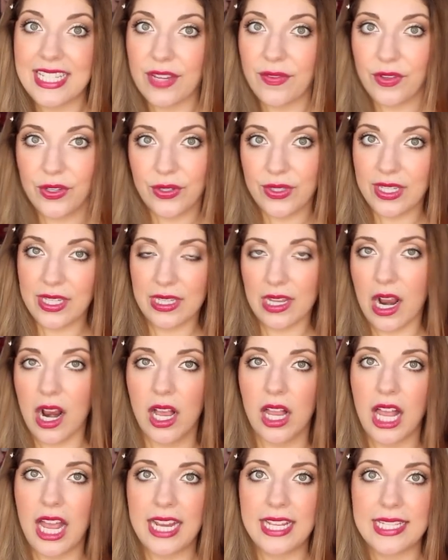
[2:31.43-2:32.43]
I've used this on
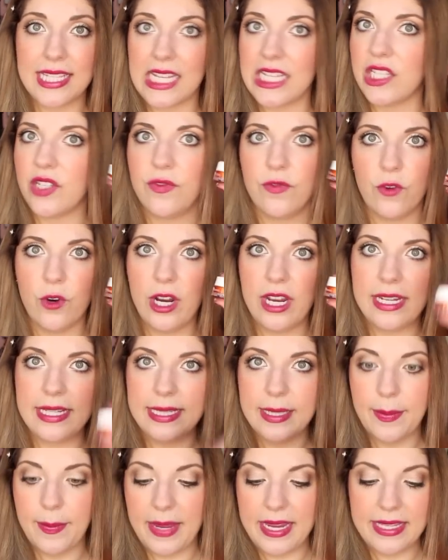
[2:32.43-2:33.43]
clients at Sephora,
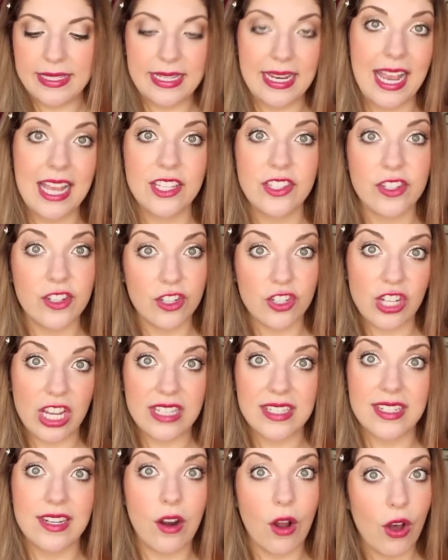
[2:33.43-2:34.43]
it's amazing. I
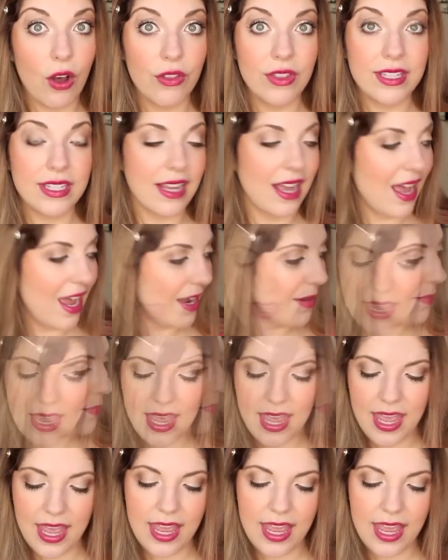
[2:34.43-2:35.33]
suggest it all the time.